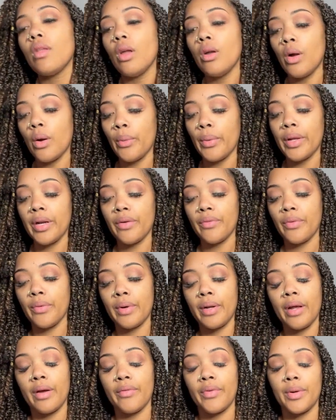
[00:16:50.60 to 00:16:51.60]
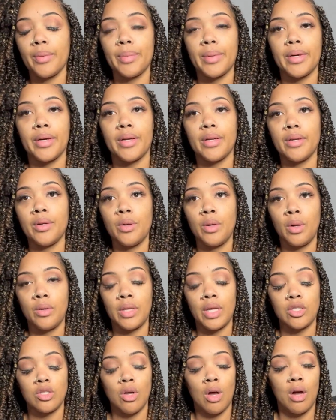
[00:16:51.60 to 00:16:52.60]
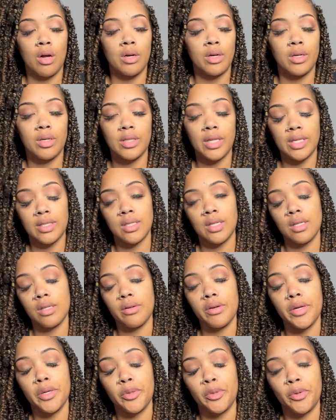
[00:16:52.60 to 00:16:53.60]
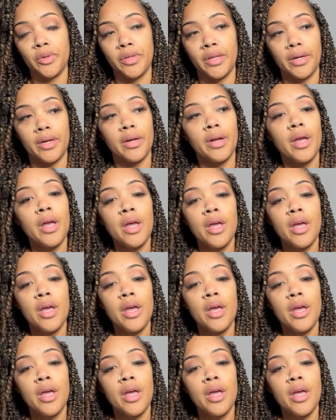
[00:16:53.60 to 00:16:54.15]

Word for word: or whatever, whatever. But you know, that's all good. That's neither here nor there.